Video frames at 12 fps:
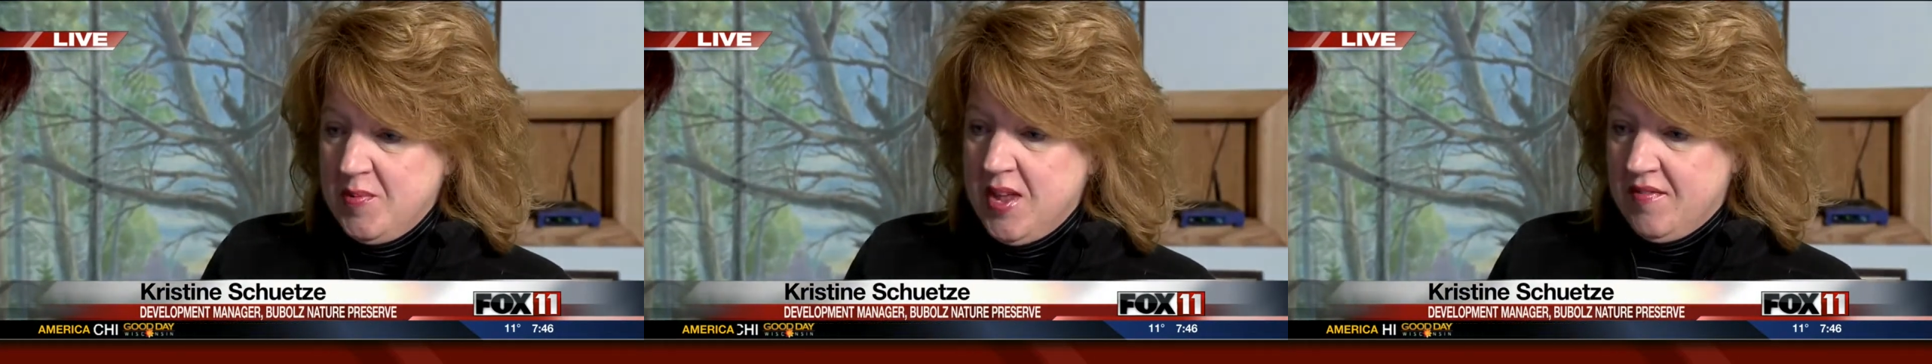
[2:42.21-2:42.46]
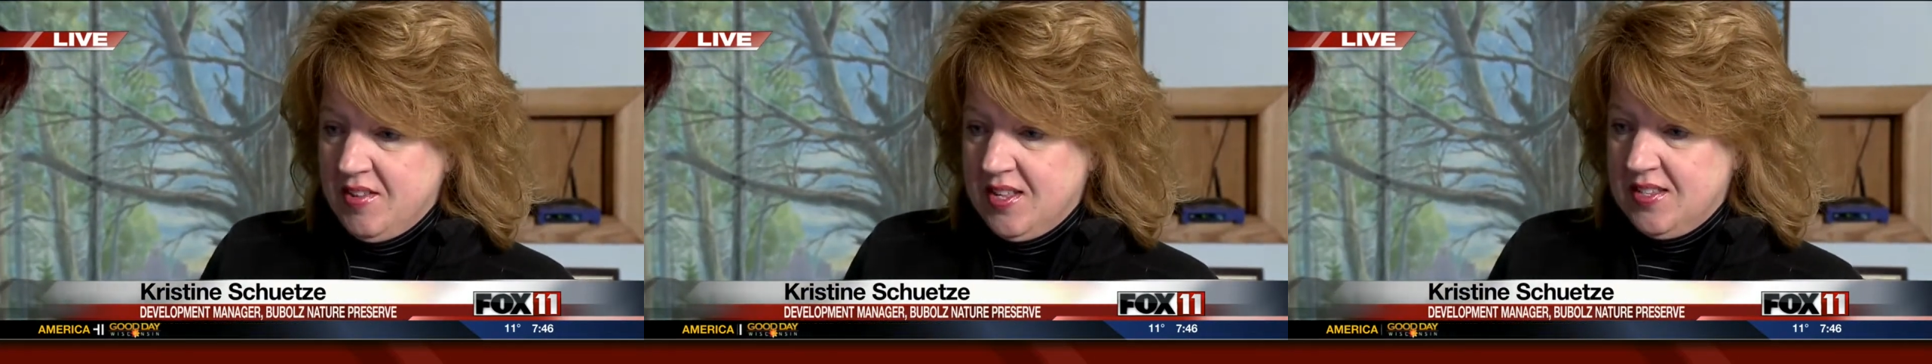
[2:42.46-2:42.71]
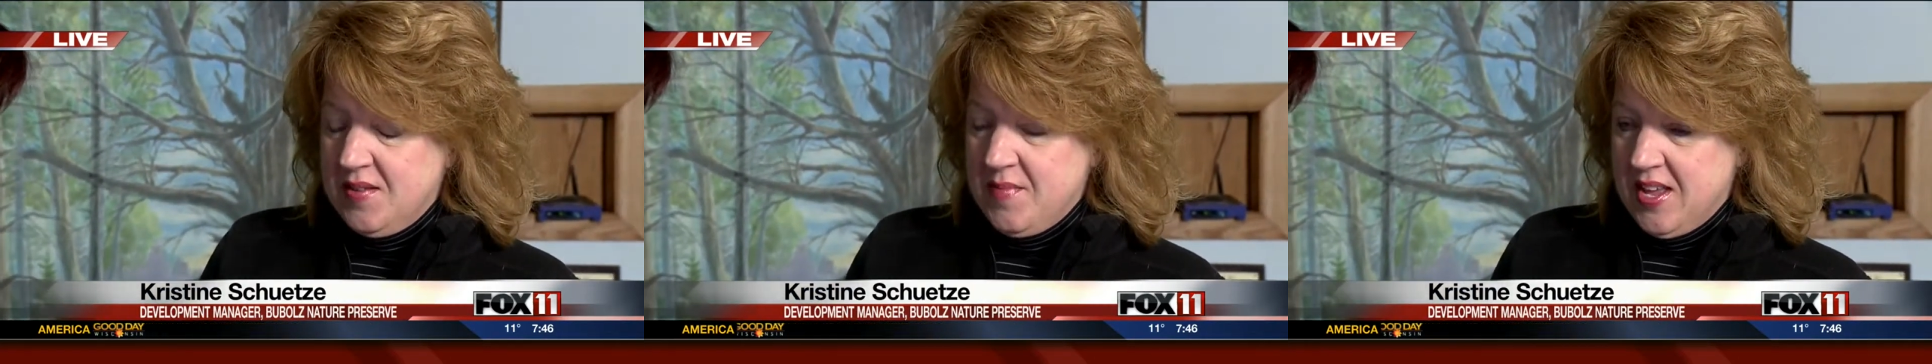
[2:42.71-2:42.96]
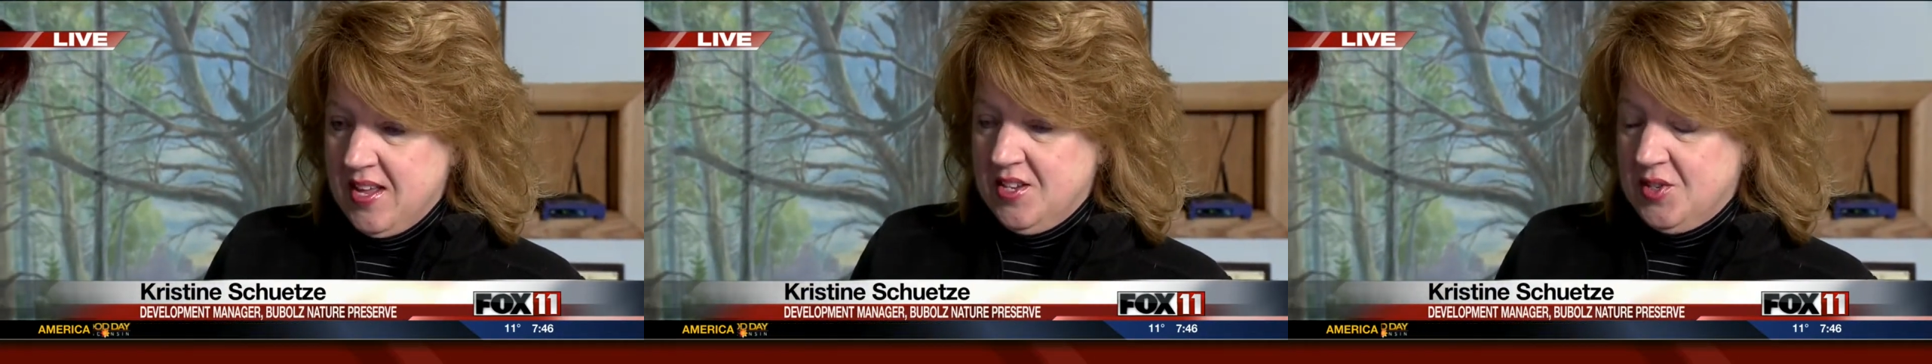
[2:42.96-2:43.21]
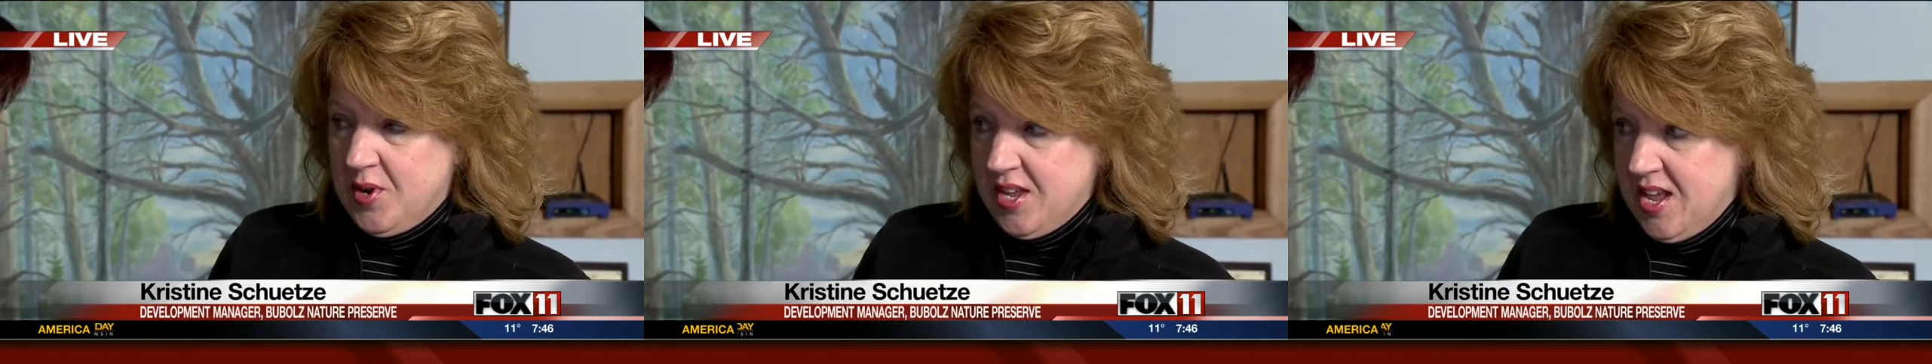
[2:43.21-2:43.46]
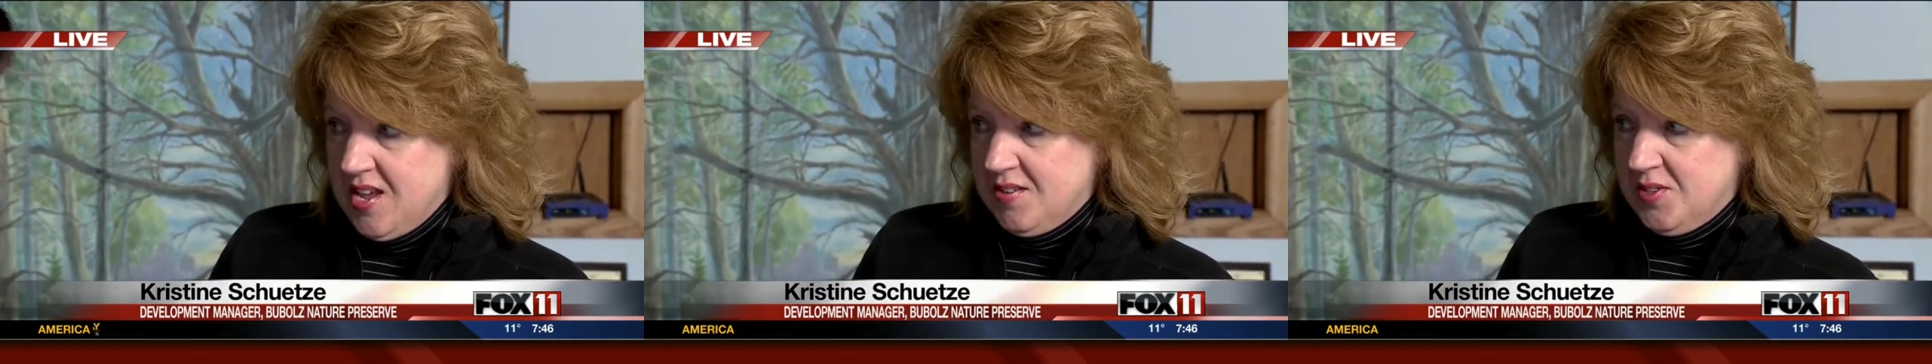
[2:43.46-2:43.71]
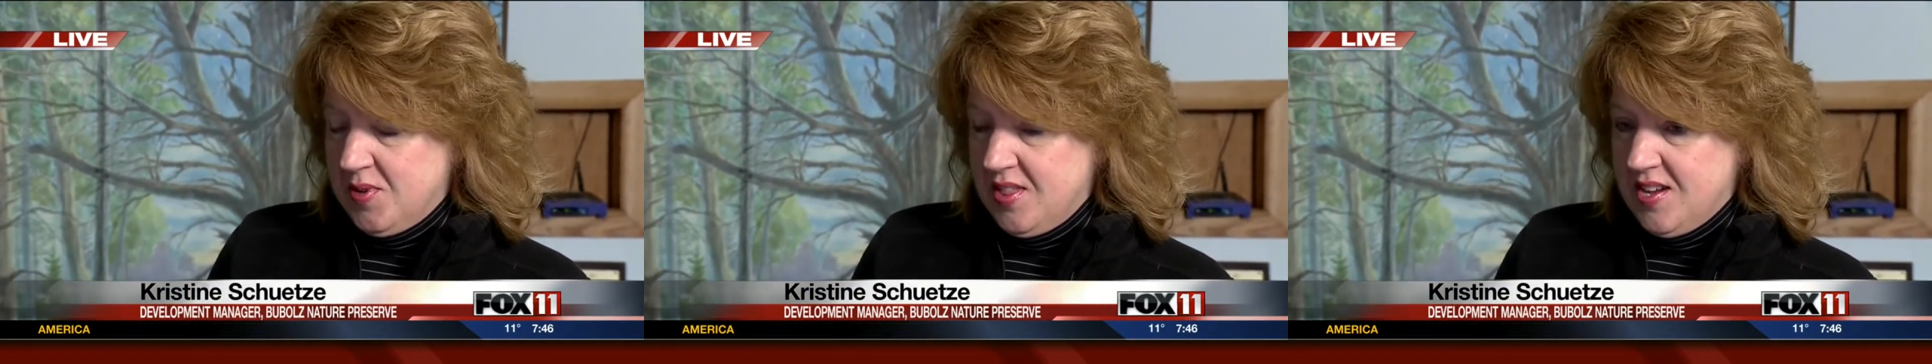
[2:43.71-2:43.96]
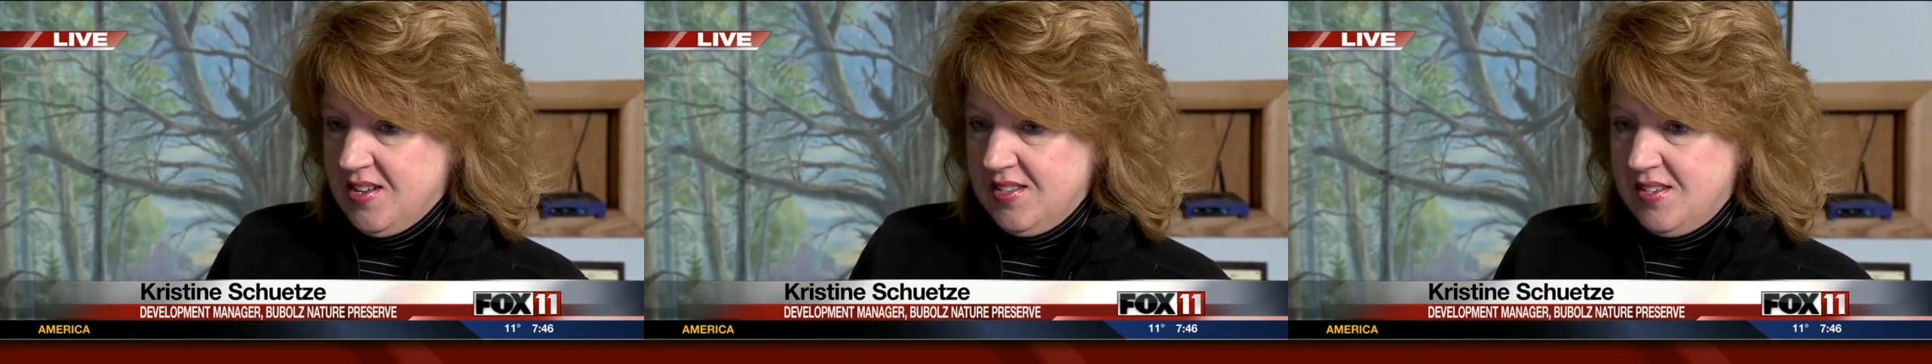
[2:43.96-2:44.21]
We have Alyssa making soy candles with
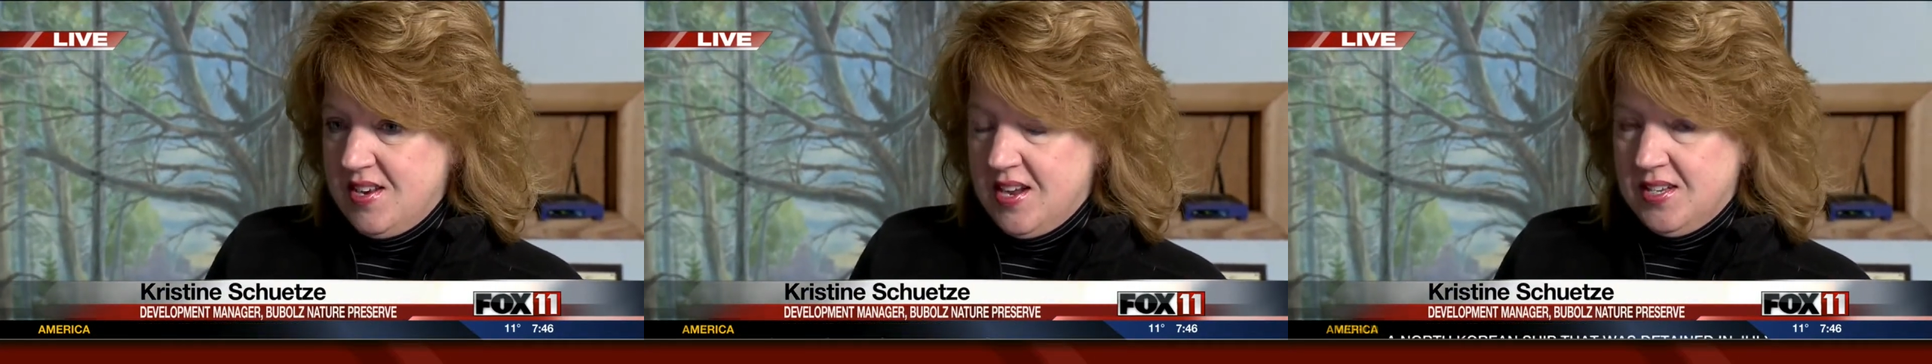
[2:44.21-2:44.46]
us. Mm -hmm.